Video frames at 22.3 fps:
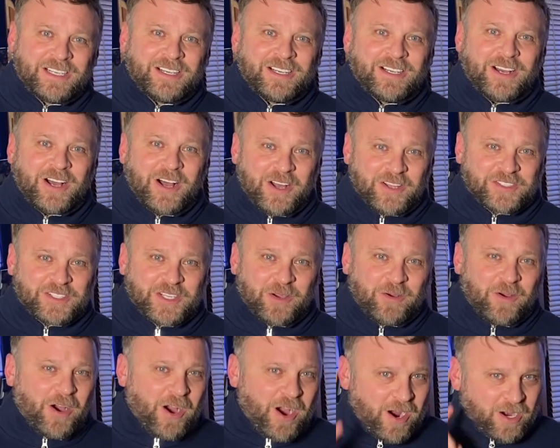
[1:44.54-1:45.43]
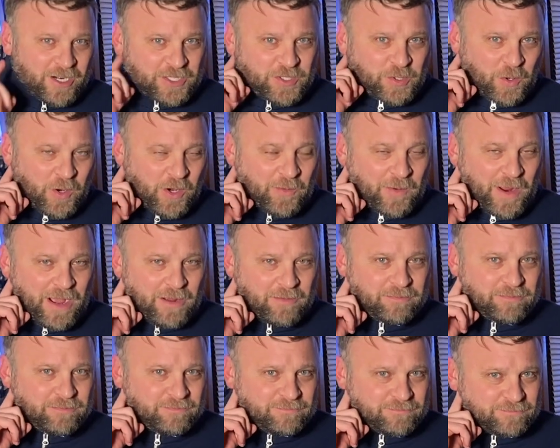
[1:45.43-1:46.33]
Also, auditory
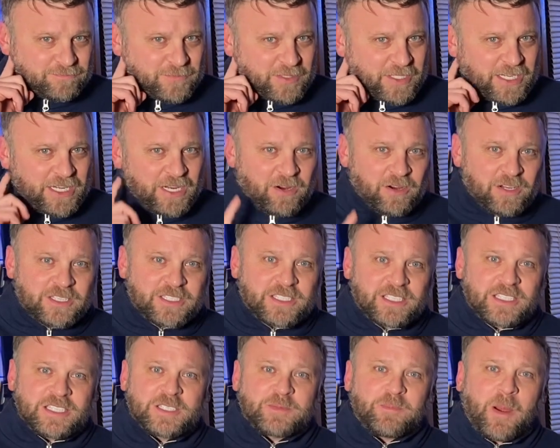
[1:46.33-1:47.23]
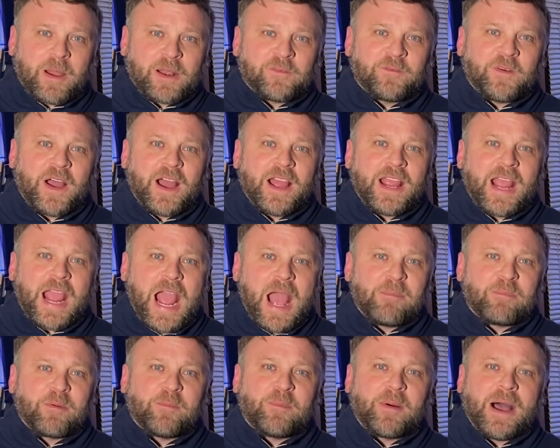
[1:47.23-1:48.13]
route. You can hear us Spotify,
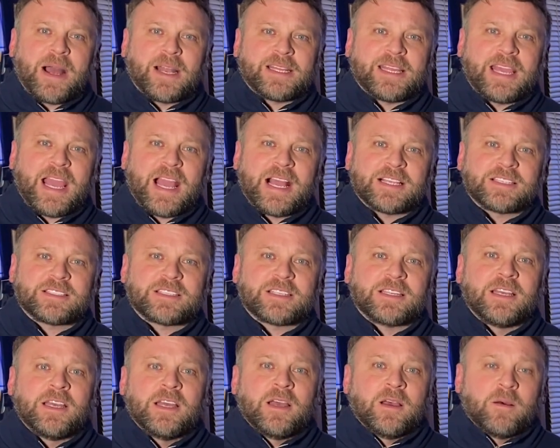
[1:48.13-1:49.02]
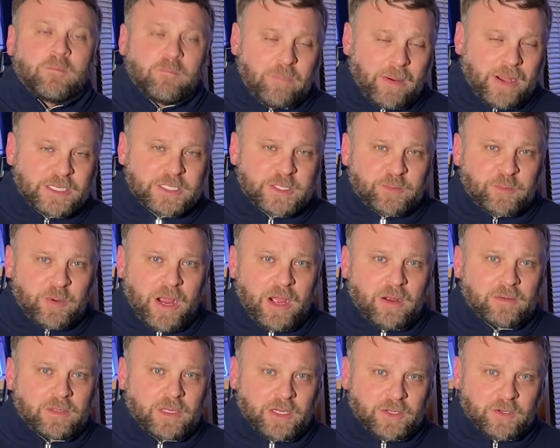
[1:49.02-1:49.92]
Apple Podcast,
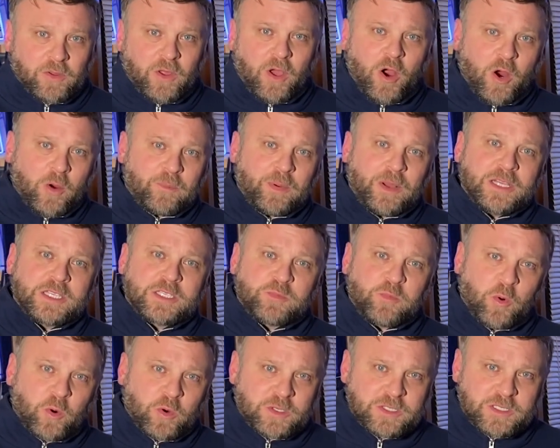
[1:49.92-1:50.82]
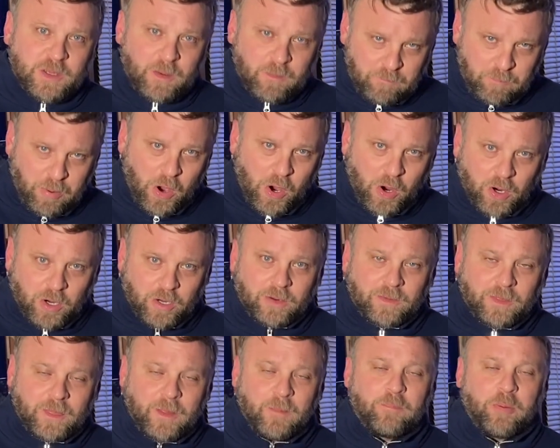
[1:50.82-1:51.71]
Buzzsprout under the Harp on Sports bar,
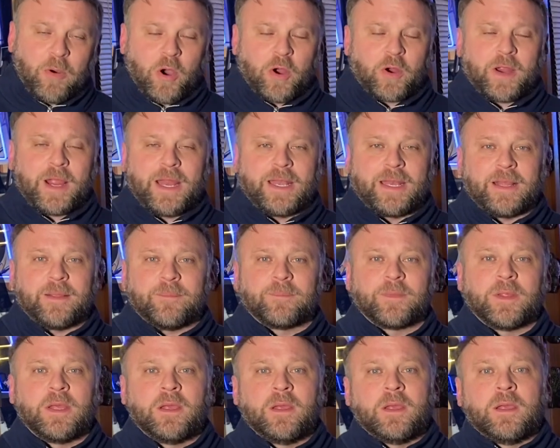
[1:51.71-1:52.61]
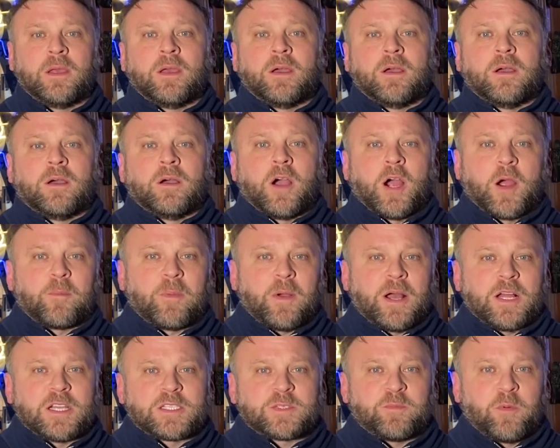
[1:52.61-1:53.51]
the bar heading. Harp
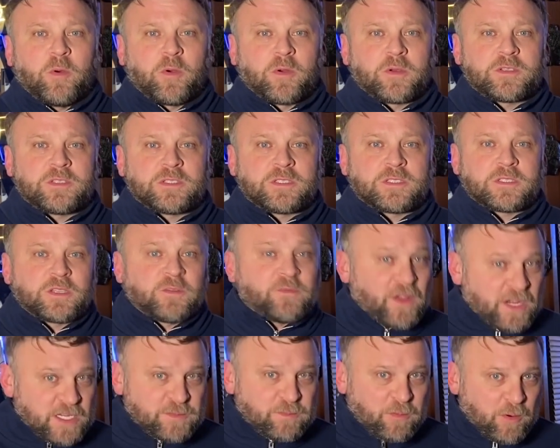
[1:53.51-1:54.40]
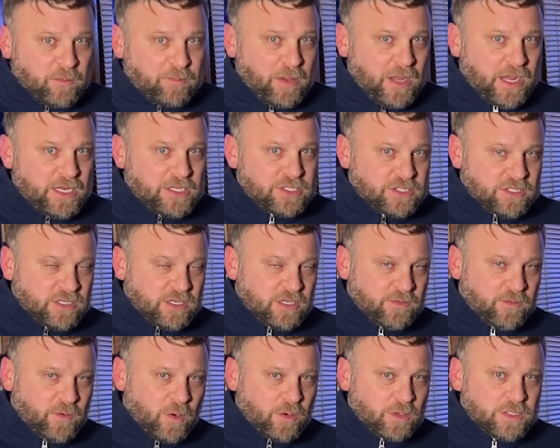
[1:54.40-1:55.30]
on Sports, the Facebook page, and
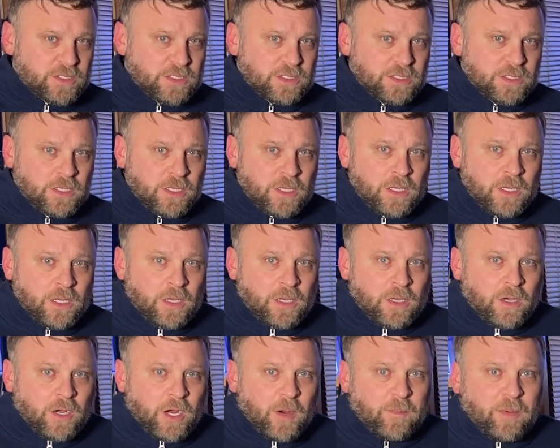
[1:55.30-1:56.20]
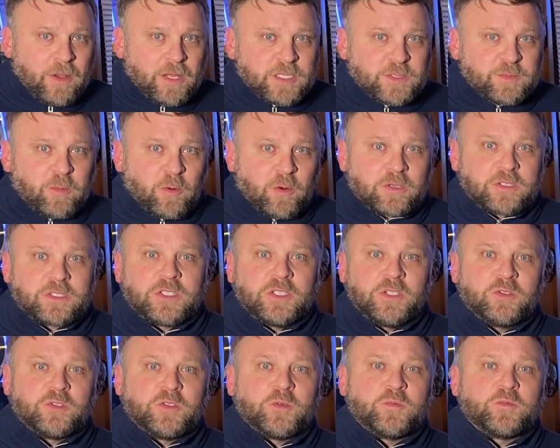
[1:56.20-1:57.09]
of course, Harp on Sports,
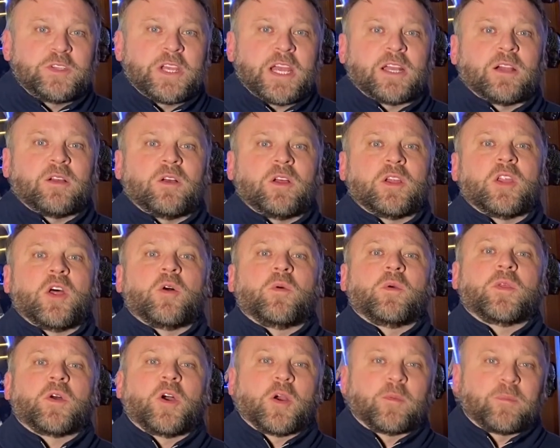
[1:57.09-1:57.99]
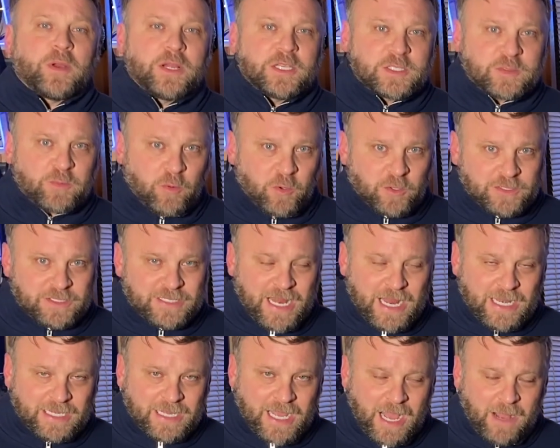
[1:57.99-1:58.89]
the YouTube channel, along with
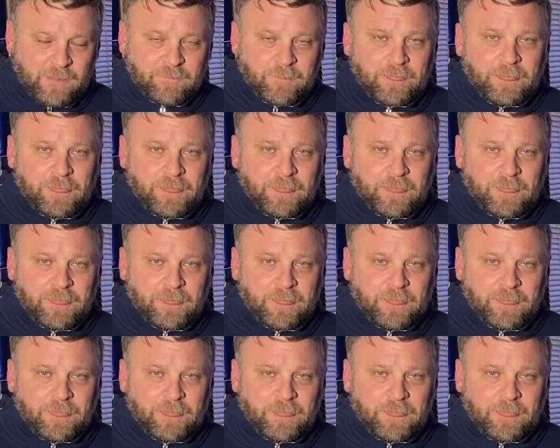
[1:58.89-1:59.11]
harponsports.com.